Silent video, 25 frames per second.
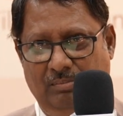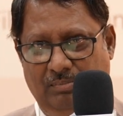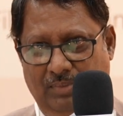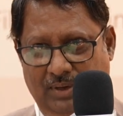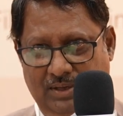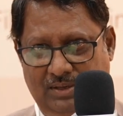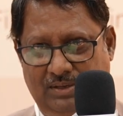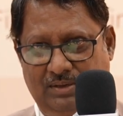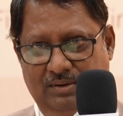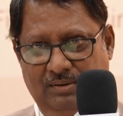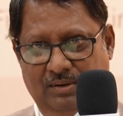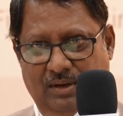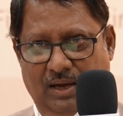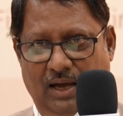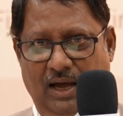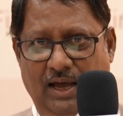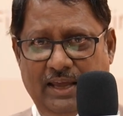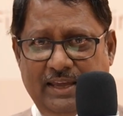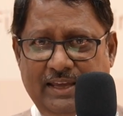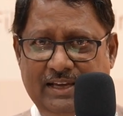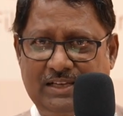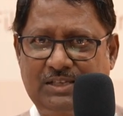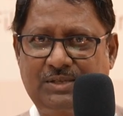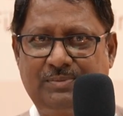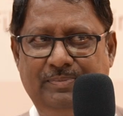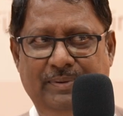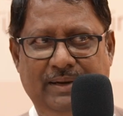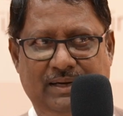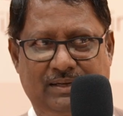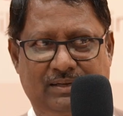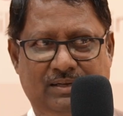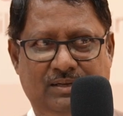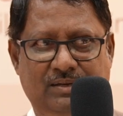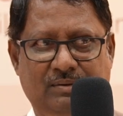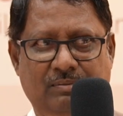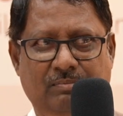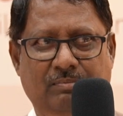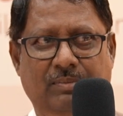But I
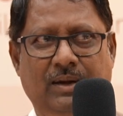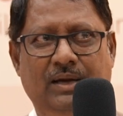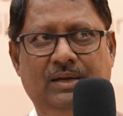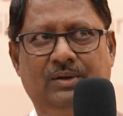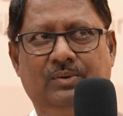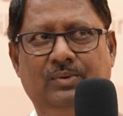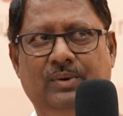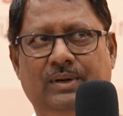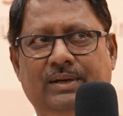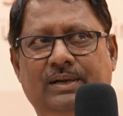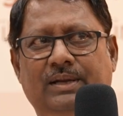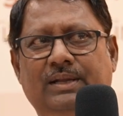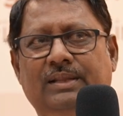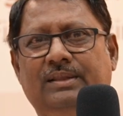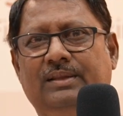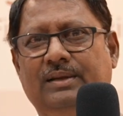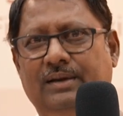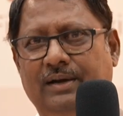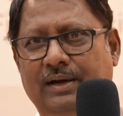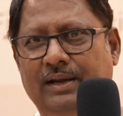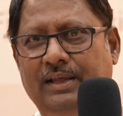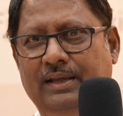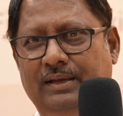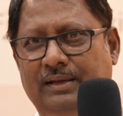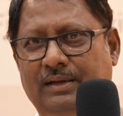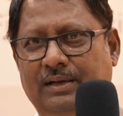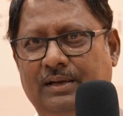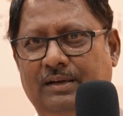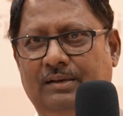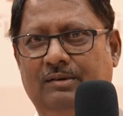expect by 2030,